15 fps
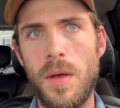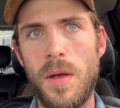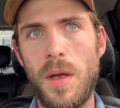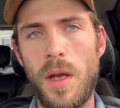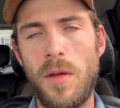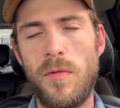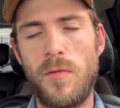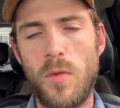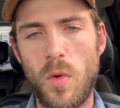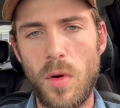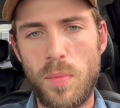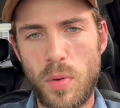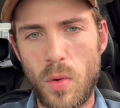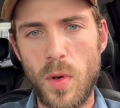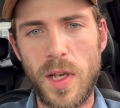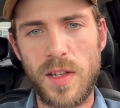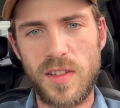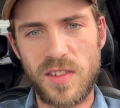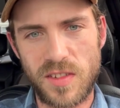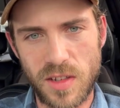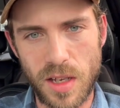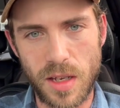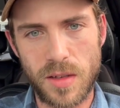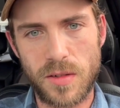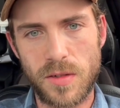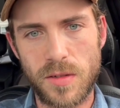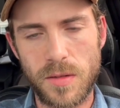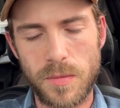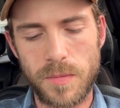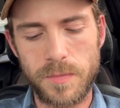
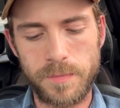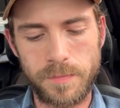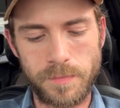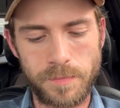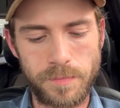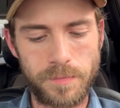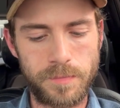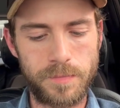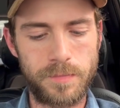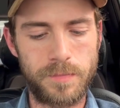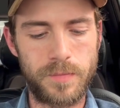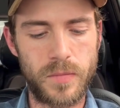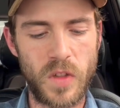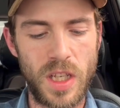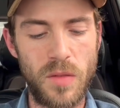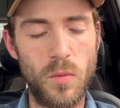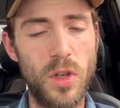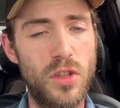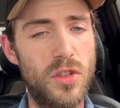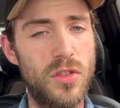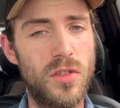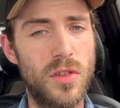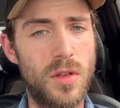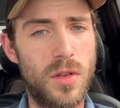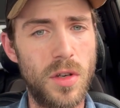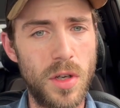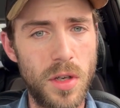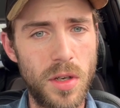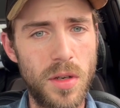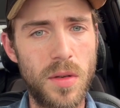4.6, and which is a
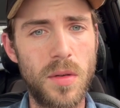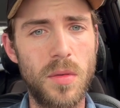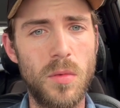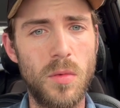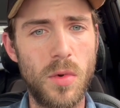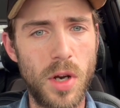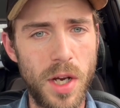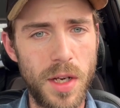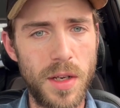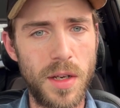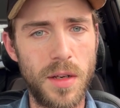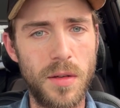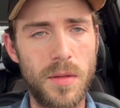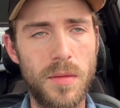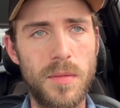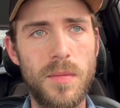good rating.